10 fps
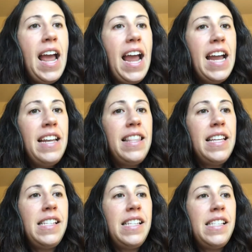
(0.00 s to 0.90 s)
and
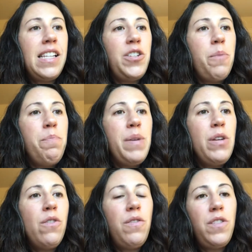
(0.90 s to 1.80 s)
this is such a
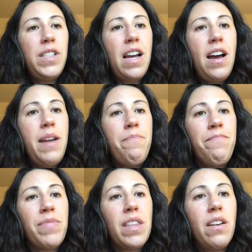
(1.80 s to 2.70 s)
beautiful time
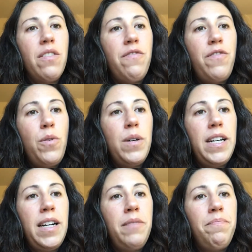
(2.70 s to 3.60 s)

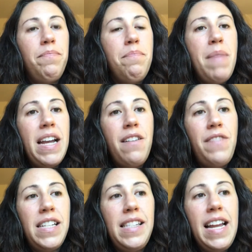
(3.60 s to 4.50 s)
for
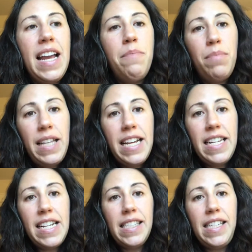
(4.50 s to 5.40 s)
manifesting and
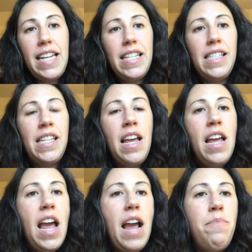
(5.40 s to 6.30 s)
planting seeds.
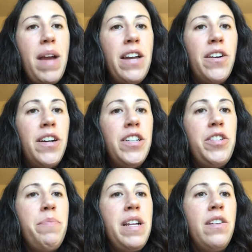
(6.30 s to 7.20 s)
And my
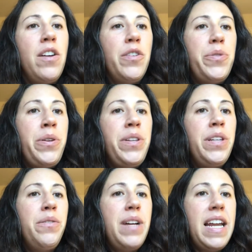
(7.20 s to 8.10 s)
encouragement to
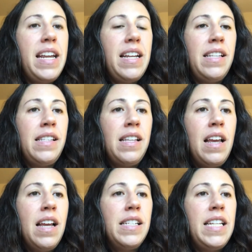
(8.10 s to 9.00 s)
you is
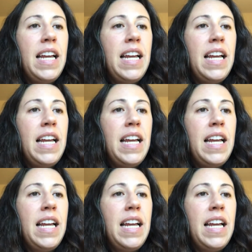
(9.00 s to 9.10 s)
to